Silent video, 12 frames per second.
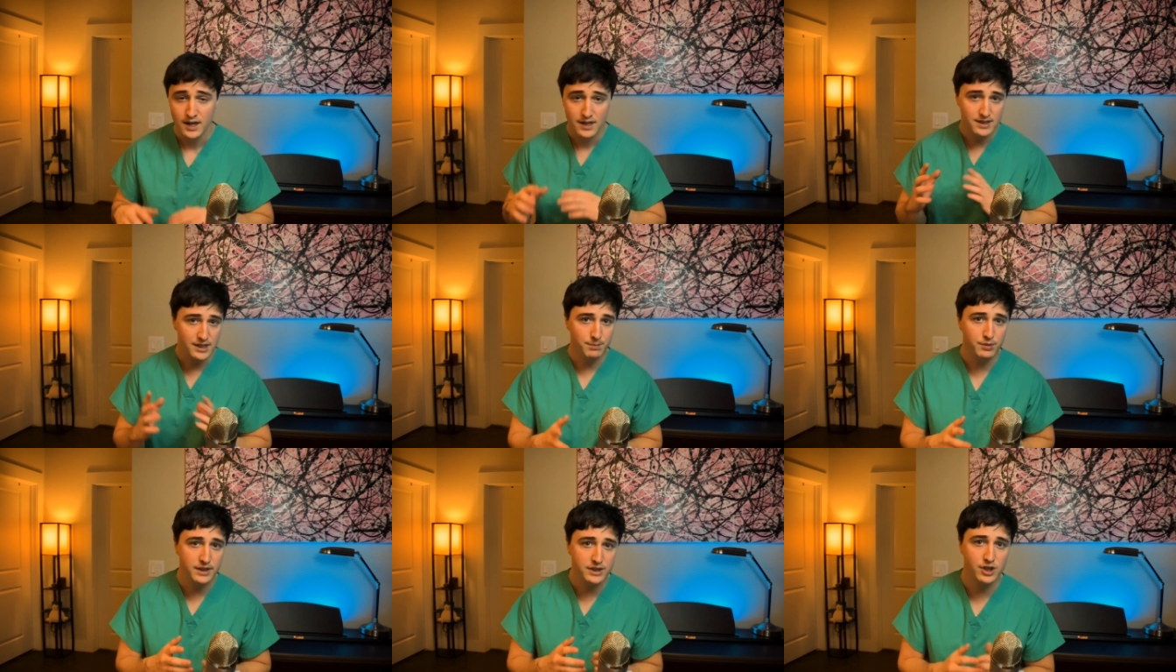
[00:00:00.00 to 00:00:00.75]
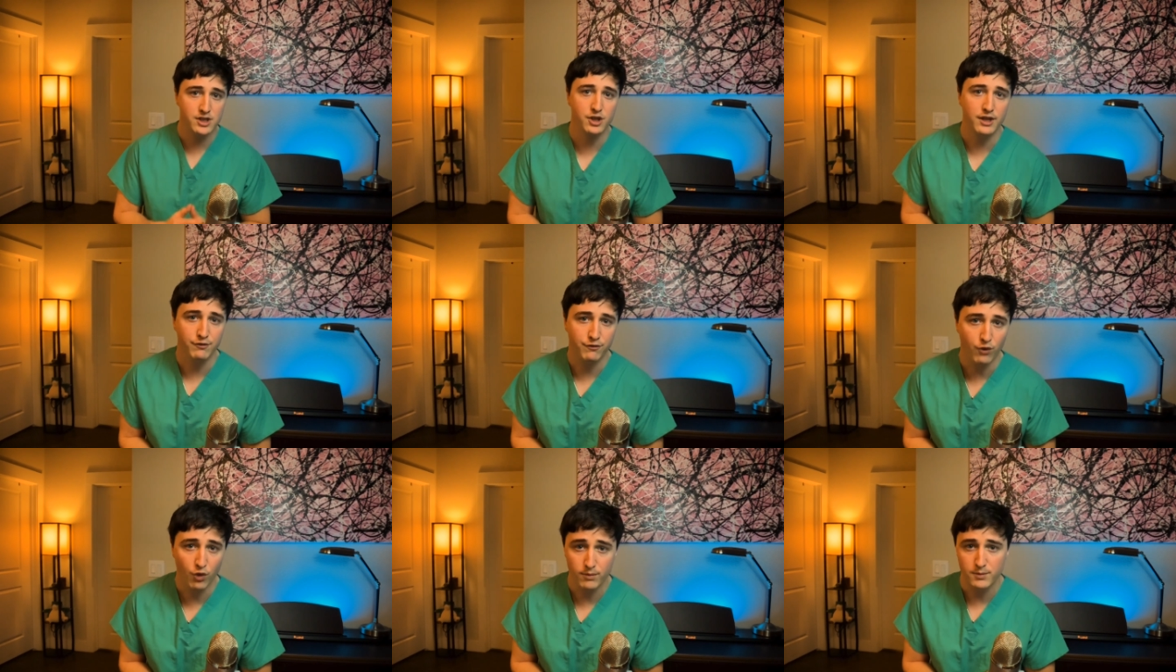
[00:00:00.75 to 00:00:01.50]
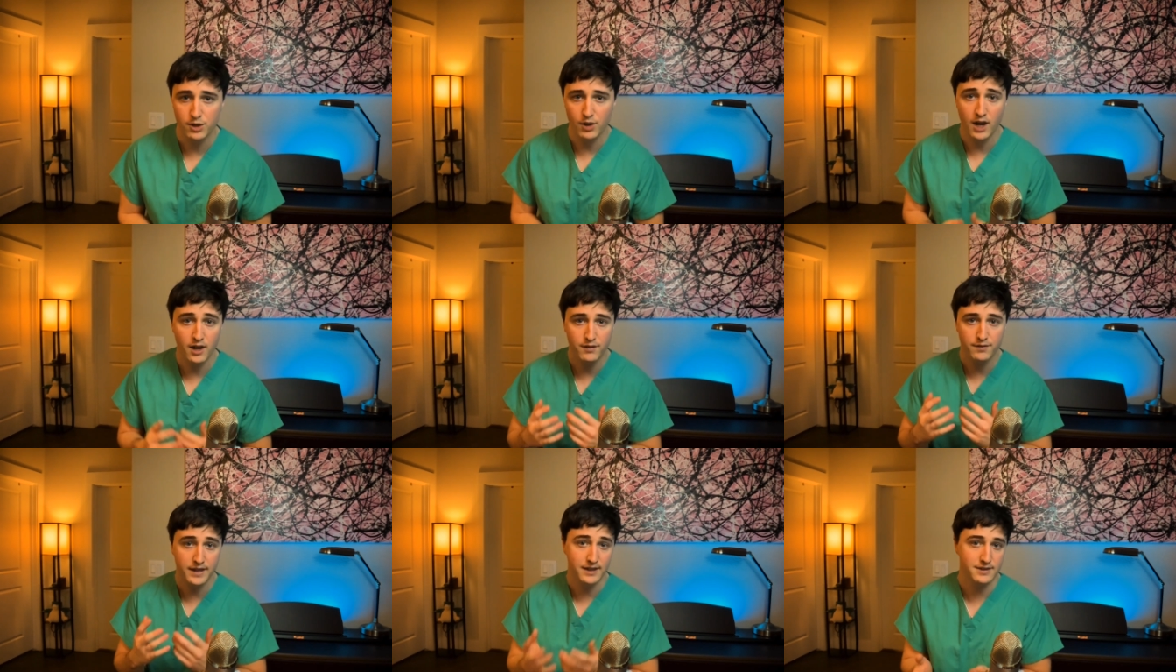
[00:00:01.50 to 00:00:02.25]
simply just to inform you
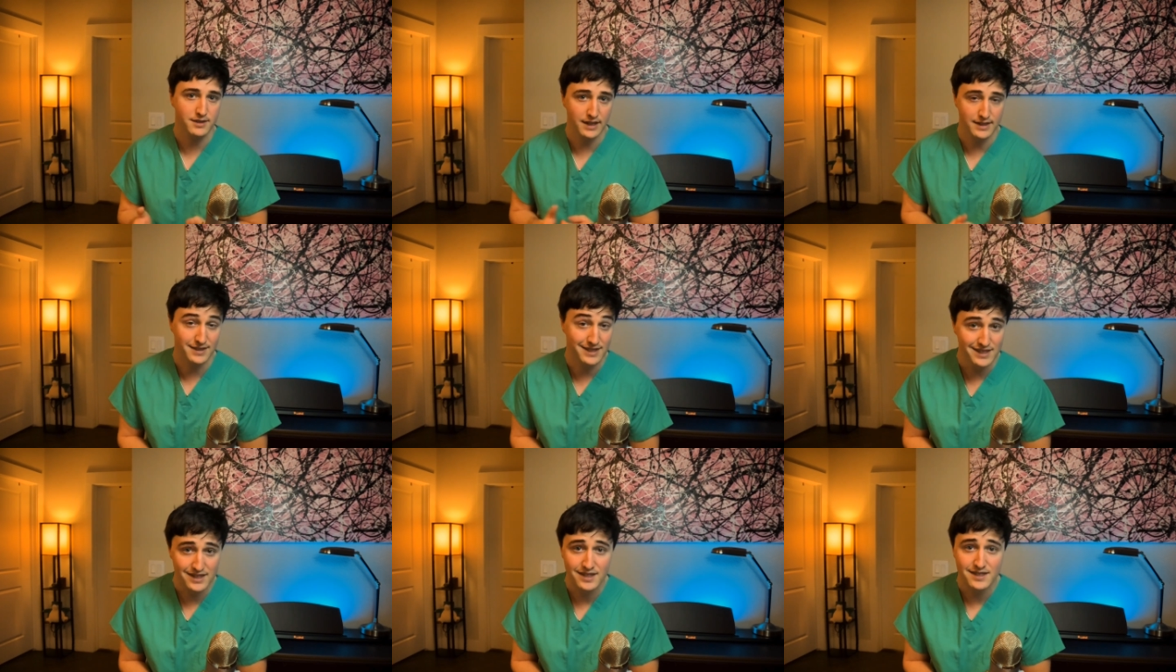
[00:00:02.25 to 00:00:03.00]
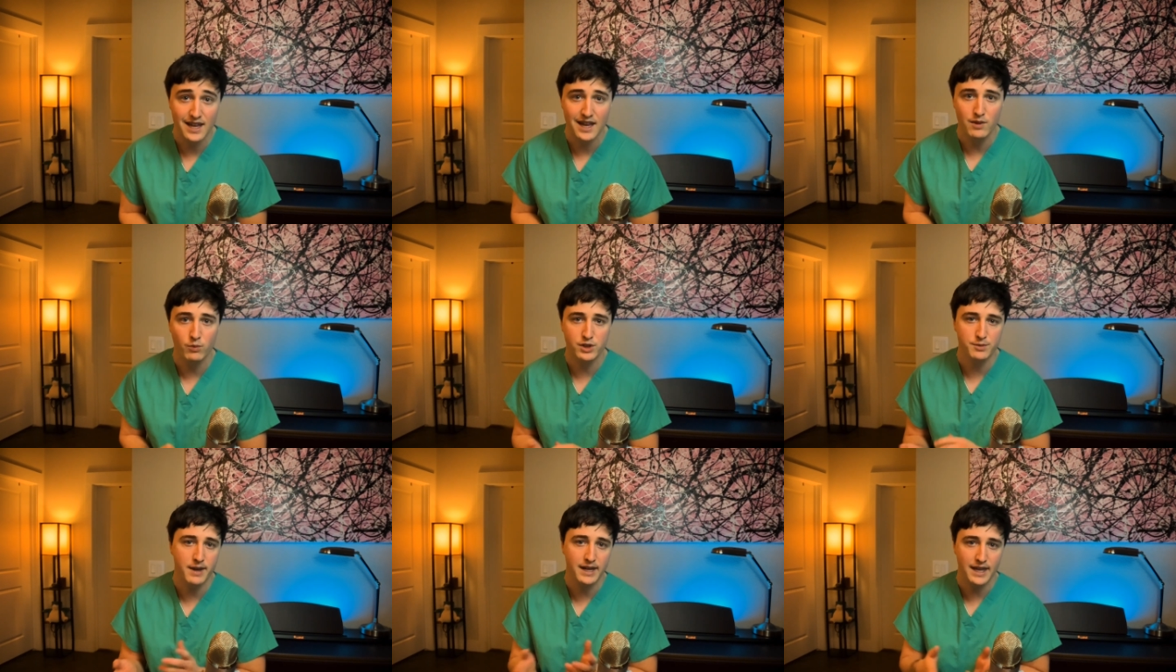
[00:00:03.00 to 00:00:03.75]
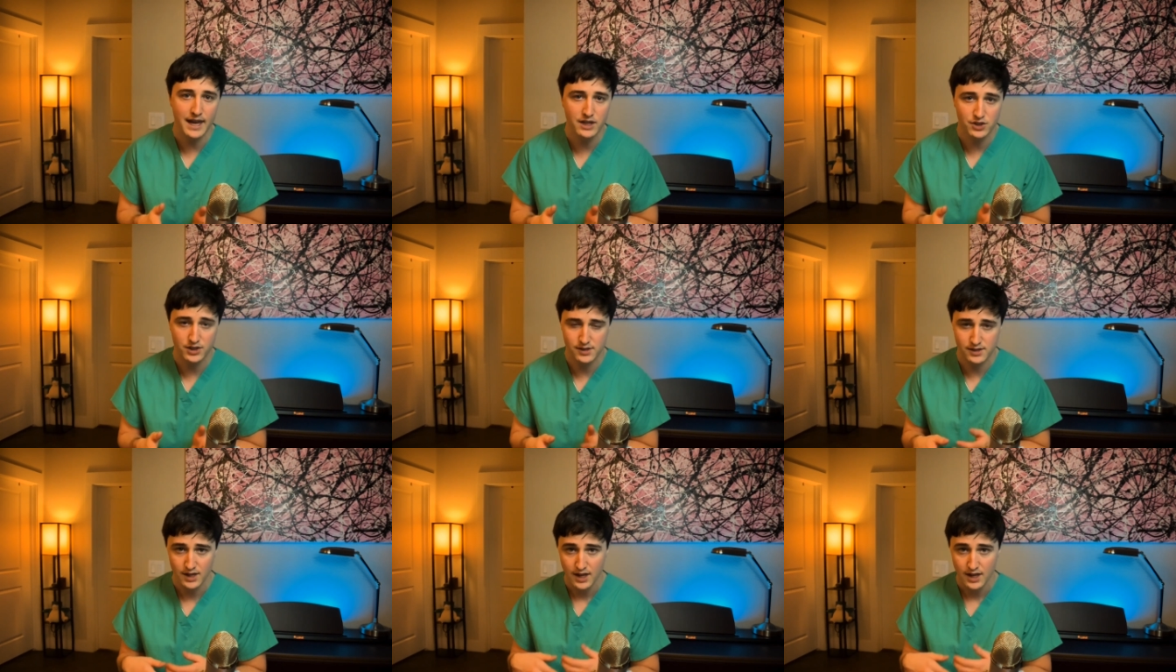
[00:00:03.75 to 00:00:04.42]
of its existence and which medications